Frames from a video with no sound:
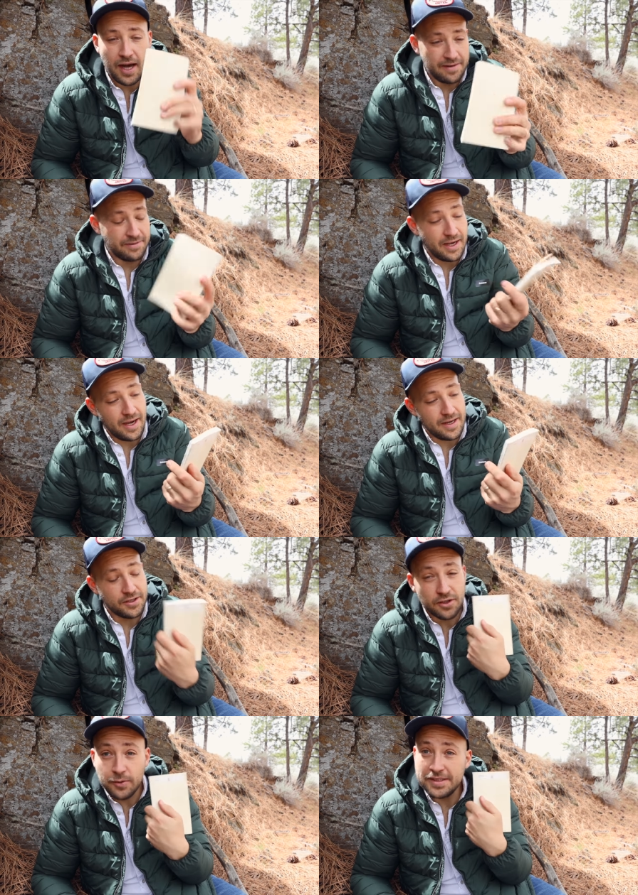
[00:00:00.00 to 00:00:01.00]
I've got
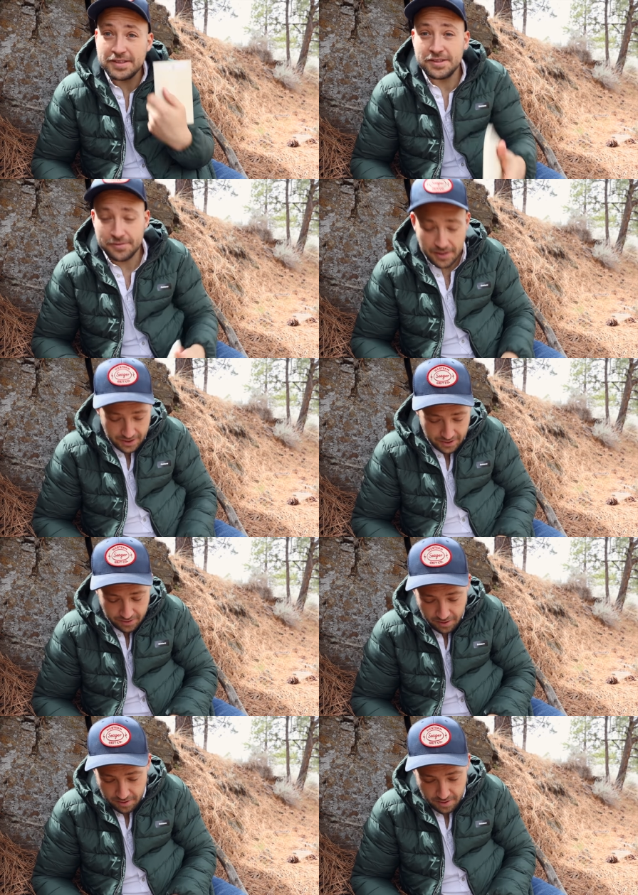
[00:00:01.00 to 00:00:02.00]
your questions right
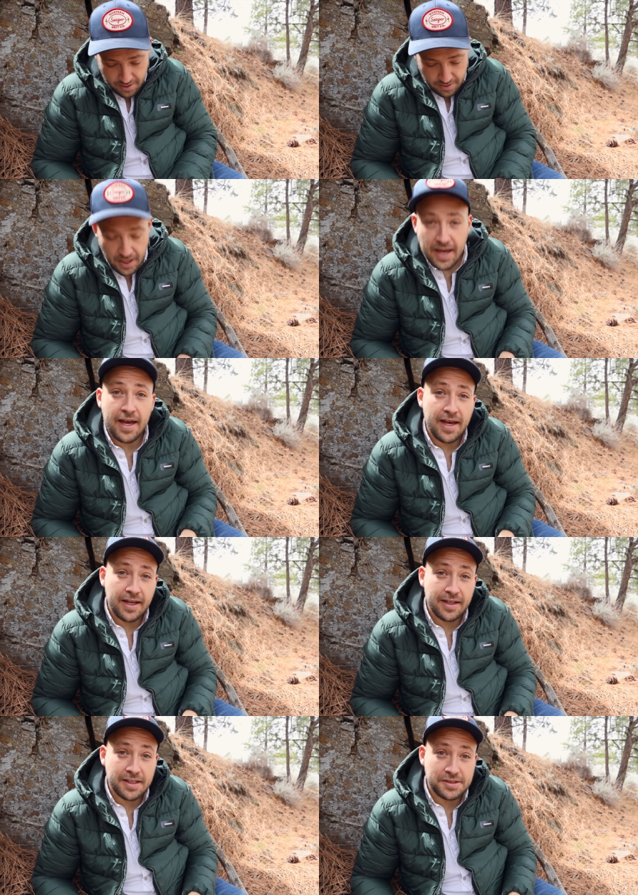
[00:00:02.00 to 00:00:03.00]
here
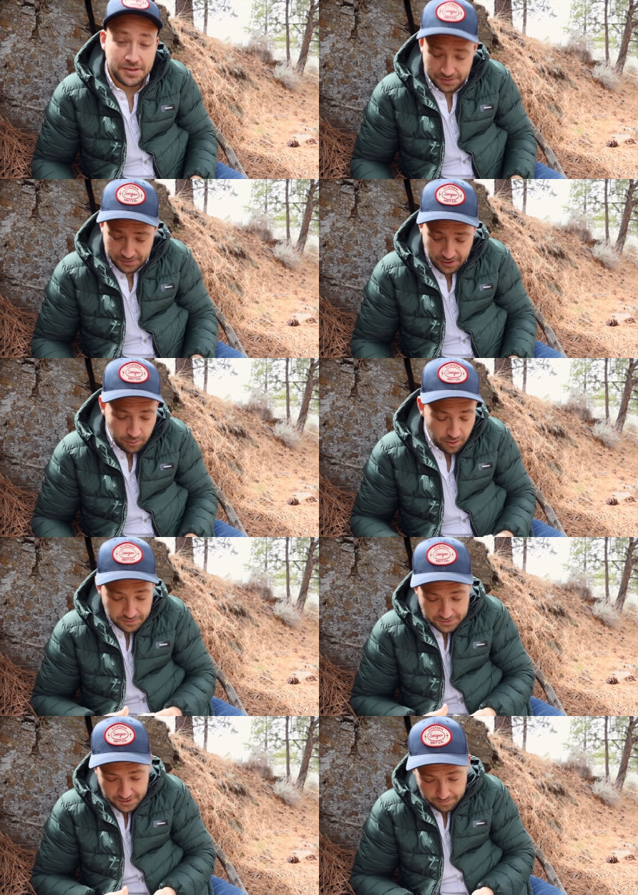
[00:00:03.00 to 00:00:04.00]
and let's just go
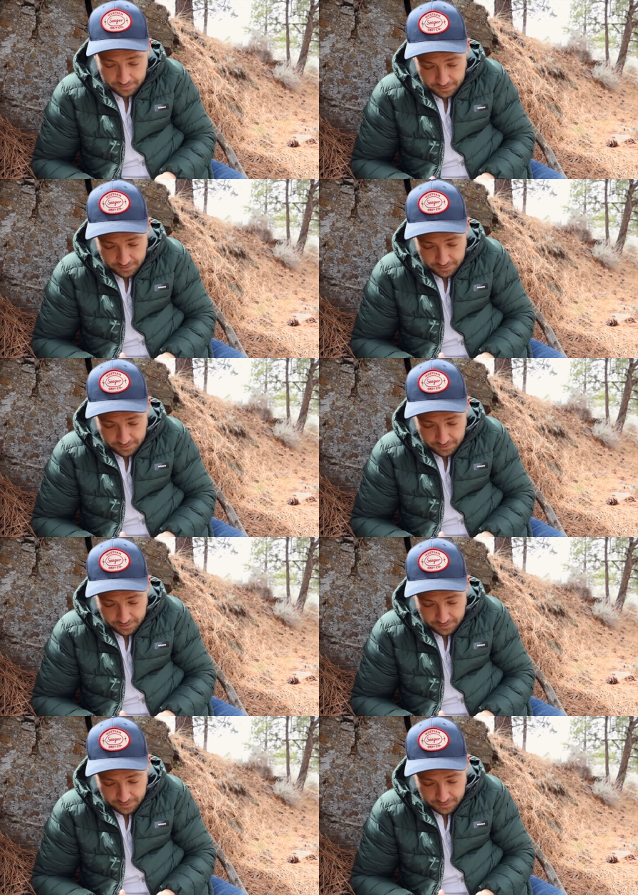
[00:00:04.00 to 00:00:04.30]
over some.